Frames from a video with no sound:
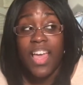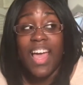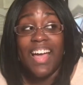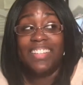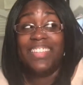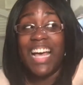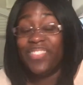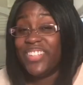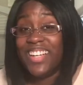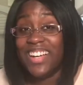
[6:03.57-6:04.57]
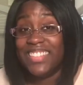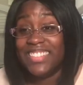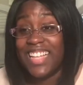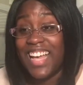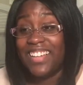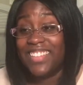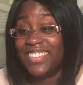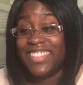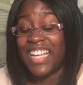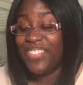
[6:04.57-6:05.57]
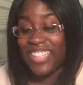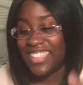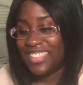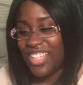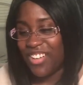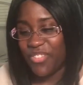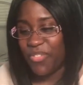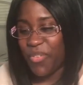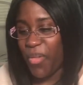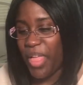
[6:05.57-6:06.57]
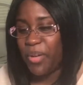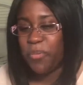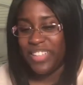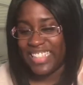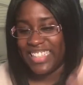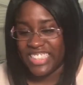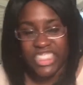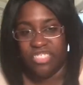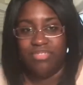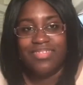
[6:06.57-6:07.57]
And not because I, not because of like weight issues.